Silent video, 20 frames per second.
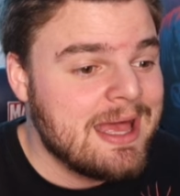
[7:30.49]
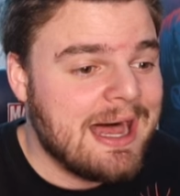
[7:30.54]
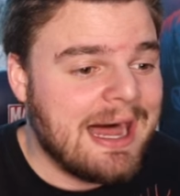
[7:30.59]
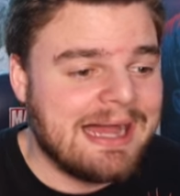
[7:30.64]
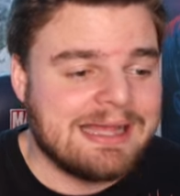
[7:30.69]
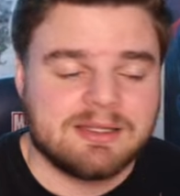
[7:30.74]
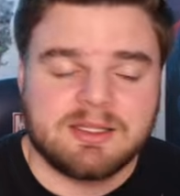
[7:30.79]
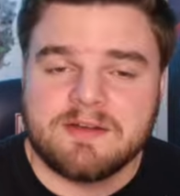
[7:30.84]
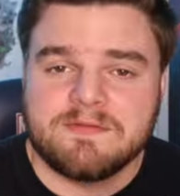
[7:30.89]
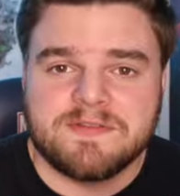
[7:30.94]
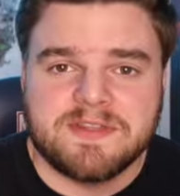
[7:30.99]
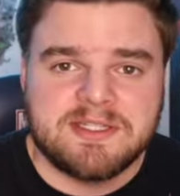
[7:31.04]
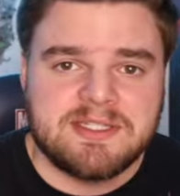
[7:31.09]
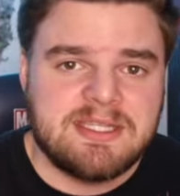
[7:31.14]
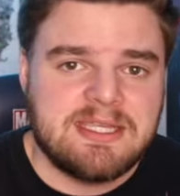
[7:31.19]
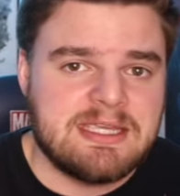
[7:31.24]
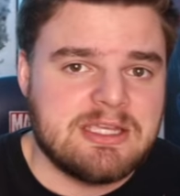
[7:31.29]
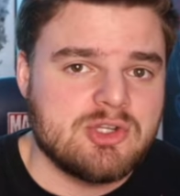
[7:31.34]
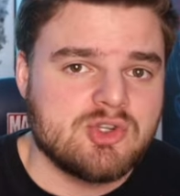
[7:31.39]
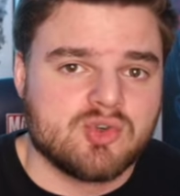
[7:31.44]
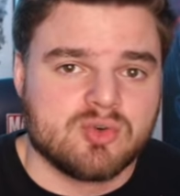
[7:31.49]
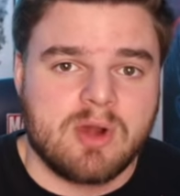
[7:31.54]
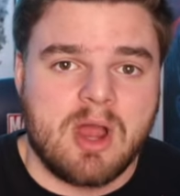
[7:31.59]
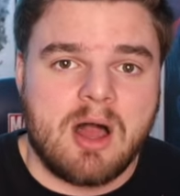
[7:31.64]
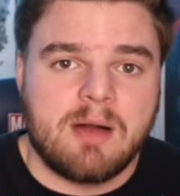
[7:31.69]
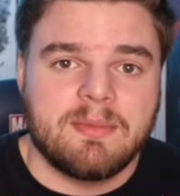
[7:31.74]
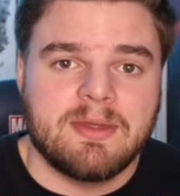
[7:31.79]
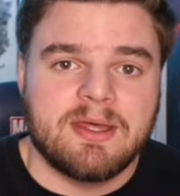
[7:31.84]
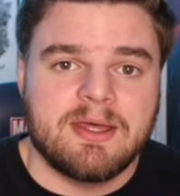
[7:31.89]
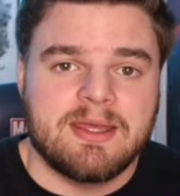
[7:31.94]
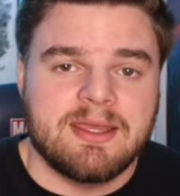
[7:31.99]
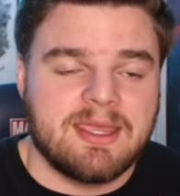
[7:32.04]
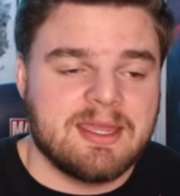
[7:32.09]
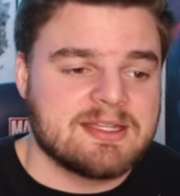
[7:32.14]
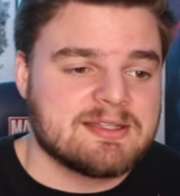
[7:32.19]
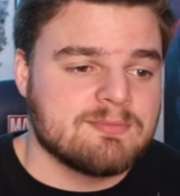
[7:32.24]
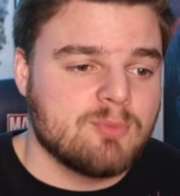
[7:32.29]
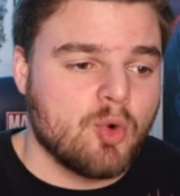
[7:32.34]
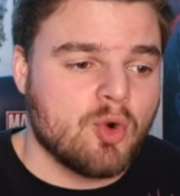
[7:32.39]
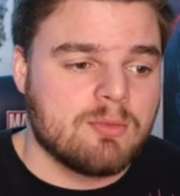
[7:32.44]
I love the teen drama. It
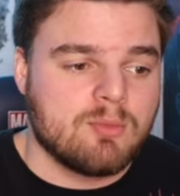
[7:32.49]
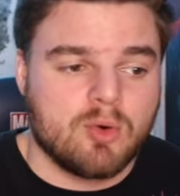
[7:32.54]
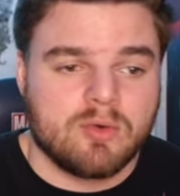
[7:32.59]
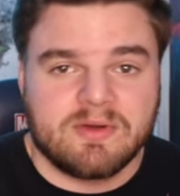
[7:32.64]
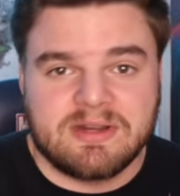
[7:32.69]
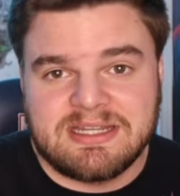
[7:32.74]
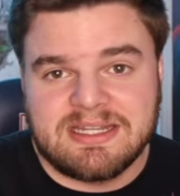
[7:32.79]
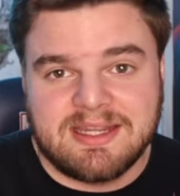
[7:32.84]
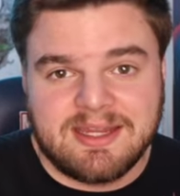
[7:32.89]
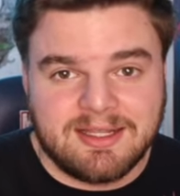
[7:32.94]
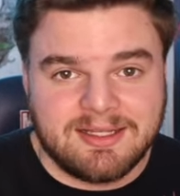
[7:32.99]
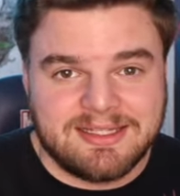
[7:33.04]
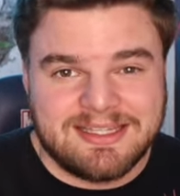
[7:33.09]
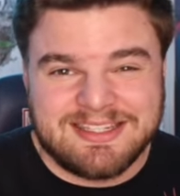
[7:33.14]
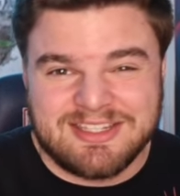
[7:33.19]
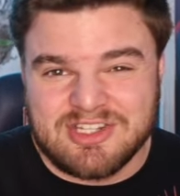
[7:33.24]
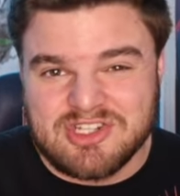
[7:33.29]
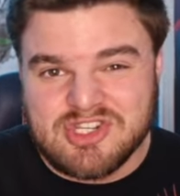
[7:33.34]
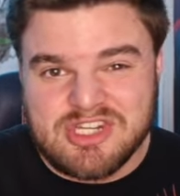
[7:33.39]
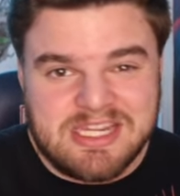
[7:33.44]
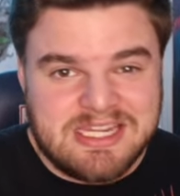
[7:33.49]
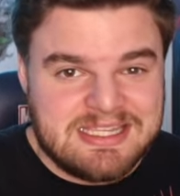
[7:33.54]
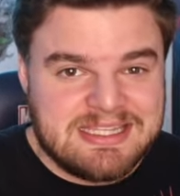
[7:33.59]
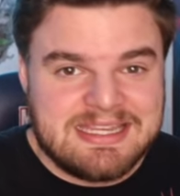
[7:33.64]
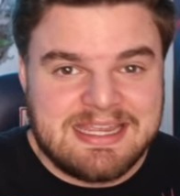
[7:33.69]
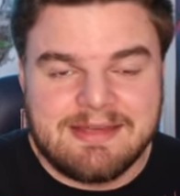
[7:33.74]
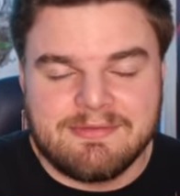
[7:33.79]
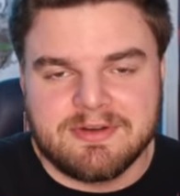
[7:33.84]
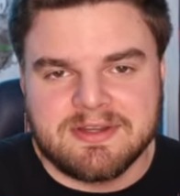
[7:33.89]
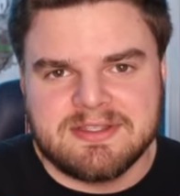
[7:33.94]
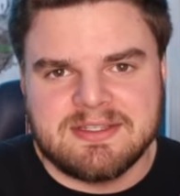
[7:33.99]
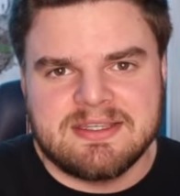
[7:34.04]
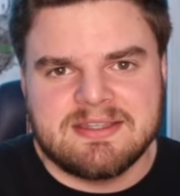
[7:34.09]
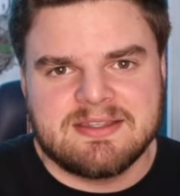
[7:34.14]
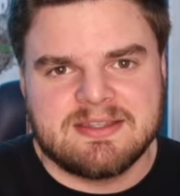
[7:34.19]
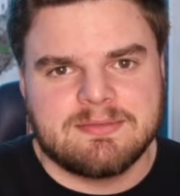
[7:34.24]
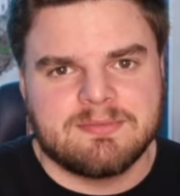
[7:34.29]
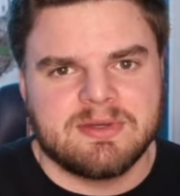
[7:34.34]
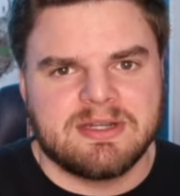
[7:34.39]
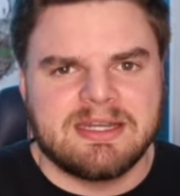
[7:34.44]
gets more and more ridiculous and cheesy every
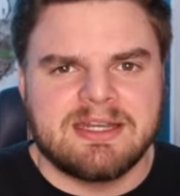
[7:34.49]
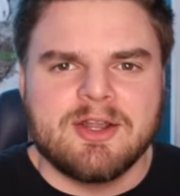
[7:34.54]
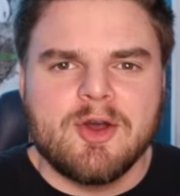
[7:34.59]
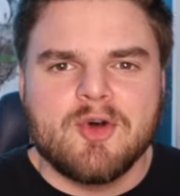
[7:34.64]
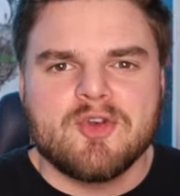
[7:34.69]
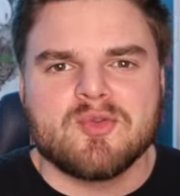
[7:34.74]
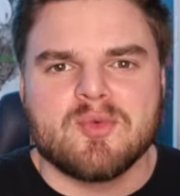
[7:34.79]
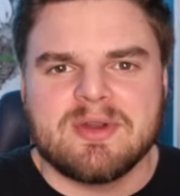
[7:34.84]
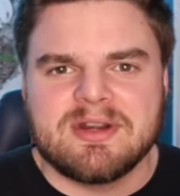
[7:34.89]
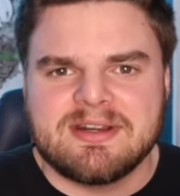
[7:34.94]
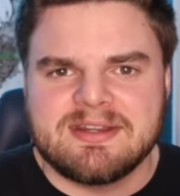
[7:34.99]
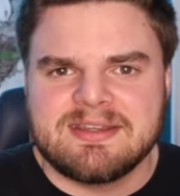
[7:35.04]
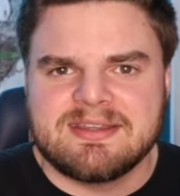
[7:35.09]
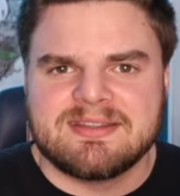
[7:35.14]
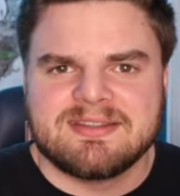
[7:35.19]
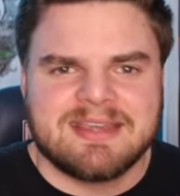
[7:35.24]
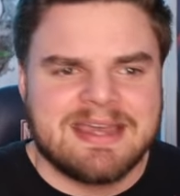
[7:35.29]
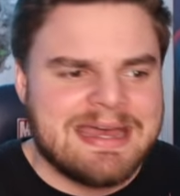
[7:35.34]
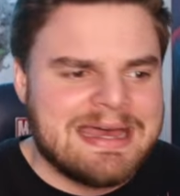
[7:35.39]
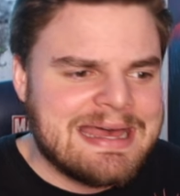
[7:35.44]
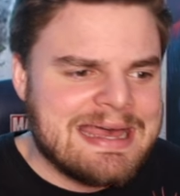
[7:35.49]
season, but it knows what it is.